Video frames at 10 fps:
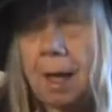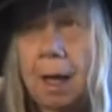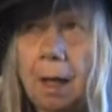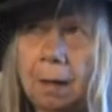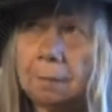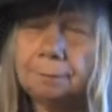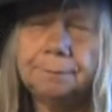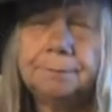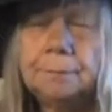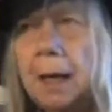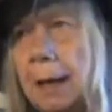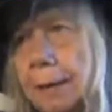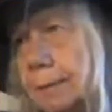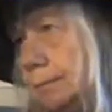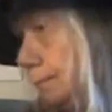
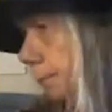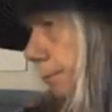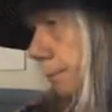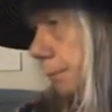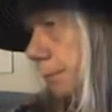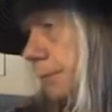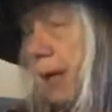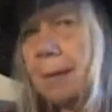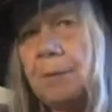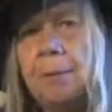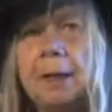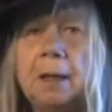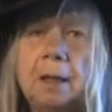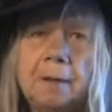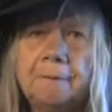I time to make
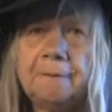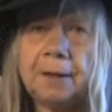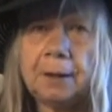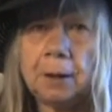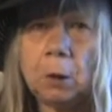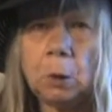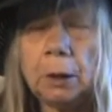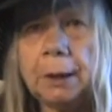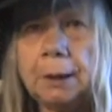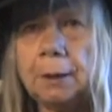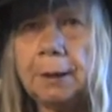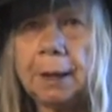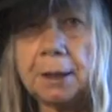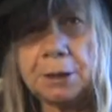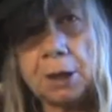another video and
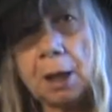catch